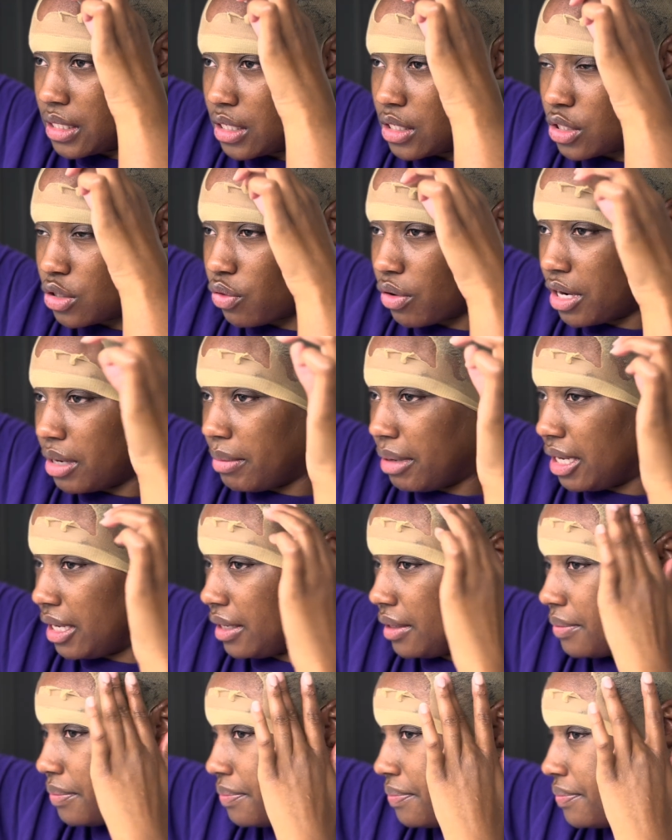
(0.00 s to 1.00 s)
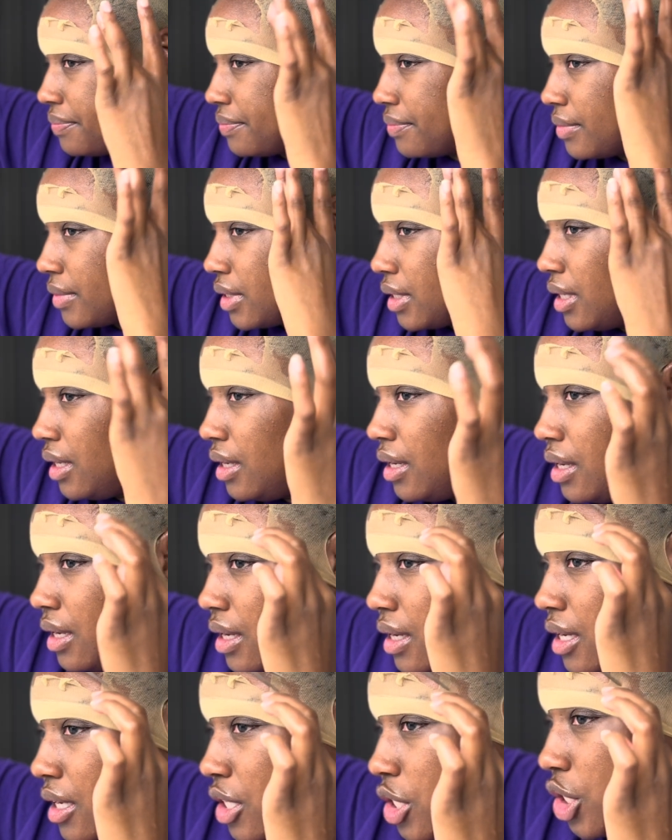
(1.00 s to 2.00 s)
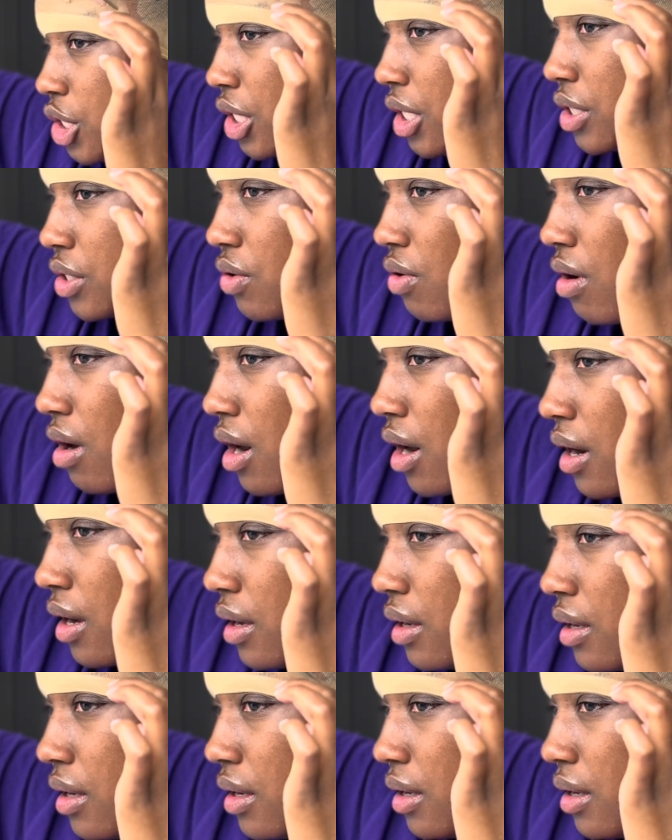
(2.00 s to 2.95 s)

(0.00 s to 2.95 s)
screaming. She is crying.